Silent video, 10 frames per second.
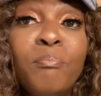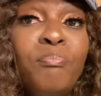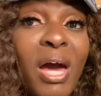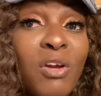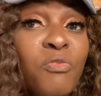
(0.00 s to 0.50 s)

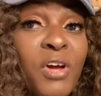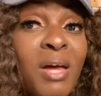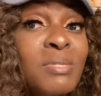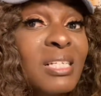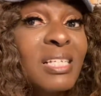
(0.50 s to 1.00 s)
Better for
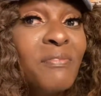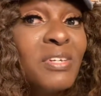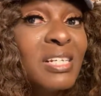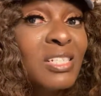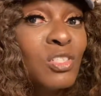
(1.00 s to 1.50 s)
him to live
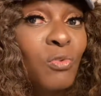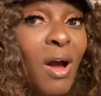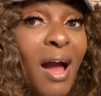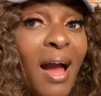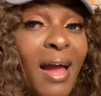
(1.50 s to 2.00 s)
in the
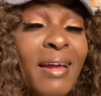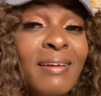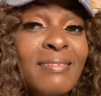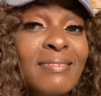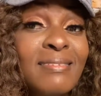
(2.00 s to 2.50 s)
dry
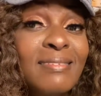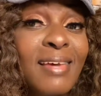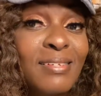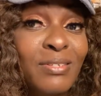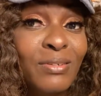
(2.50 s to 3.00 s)

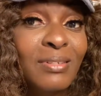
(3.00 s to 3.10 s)
desert